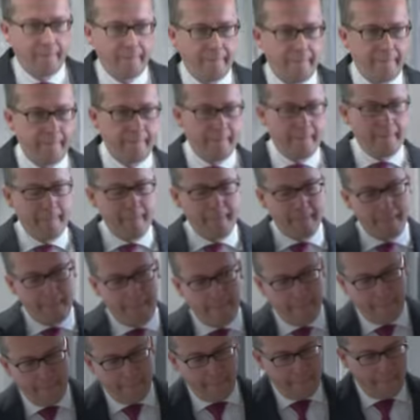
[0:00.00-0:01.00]
Muedas,
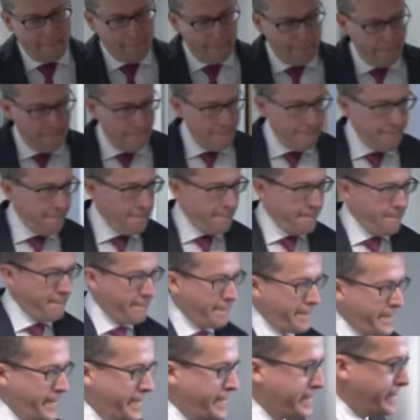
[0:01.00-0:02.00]
the European
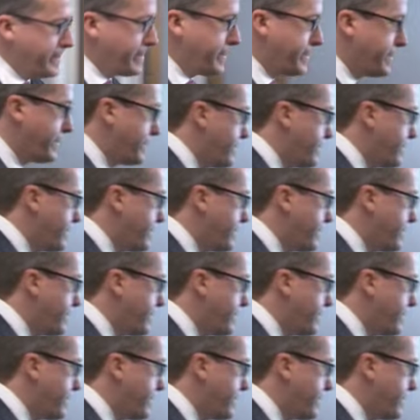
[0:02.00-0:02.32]
Commissioner in charge